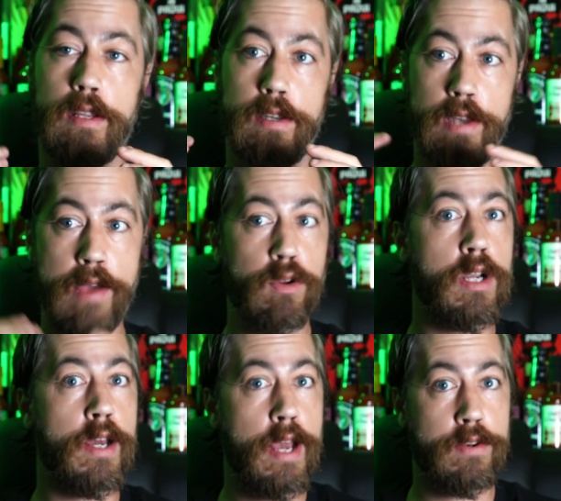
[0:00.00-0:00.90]
Never
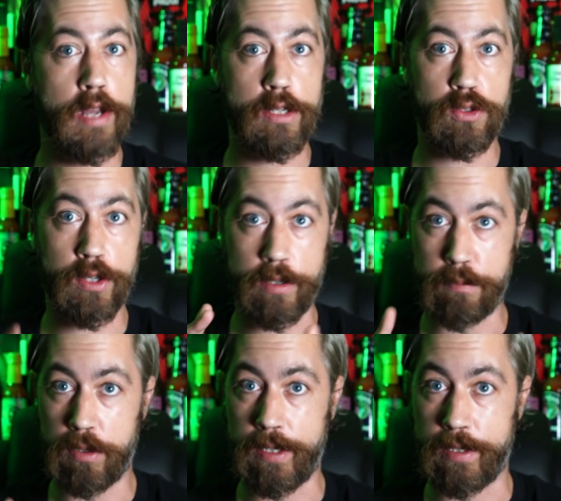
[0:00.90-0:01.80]
cut out nitrogen
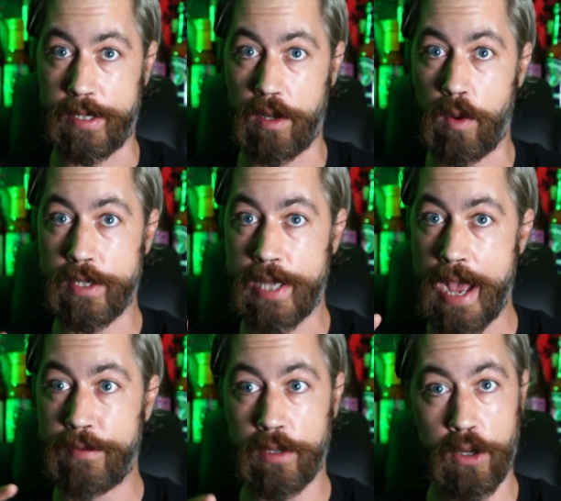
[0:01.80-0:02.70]
completely, always
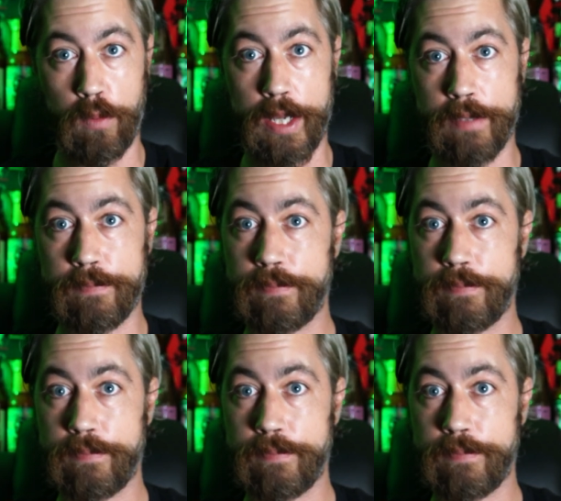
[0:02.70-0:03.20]
have a little bit.